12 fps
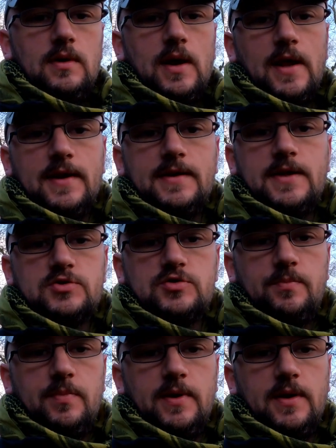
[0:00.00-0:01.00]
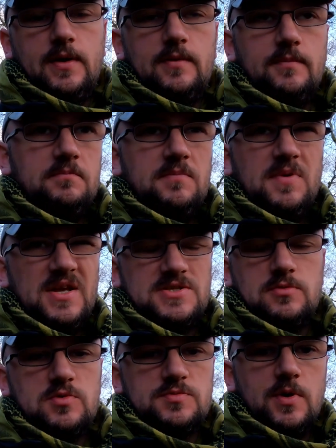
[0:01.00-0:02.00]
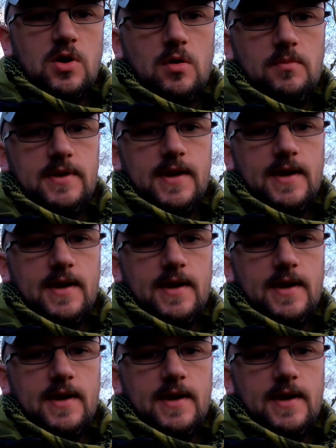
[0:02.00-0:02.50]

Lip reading: into disrepair as it was becoming